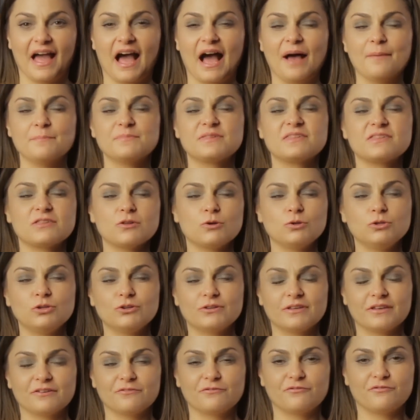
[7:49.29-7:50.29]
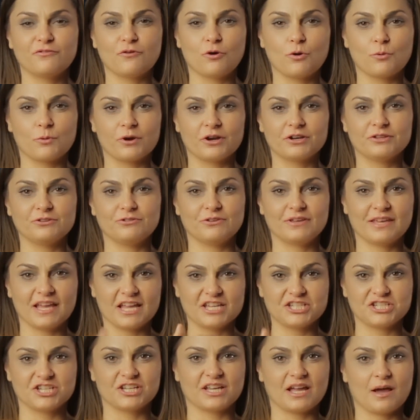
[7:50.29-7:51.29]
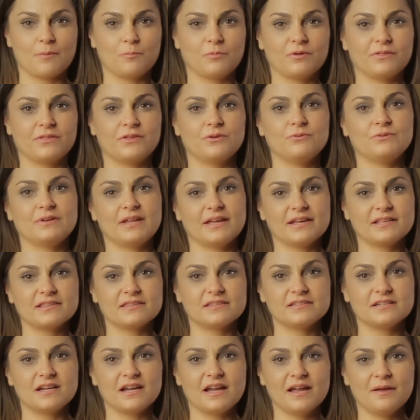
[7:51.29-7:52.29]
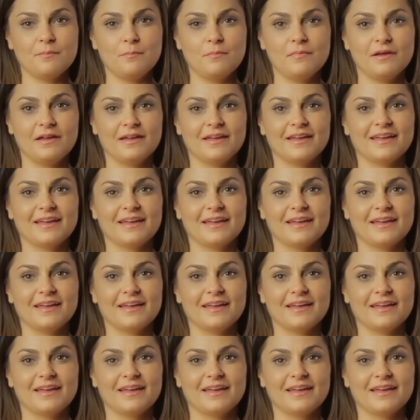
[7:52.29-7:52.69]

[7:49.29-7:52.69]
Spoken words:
I'm so looking forward to catching up with you next time,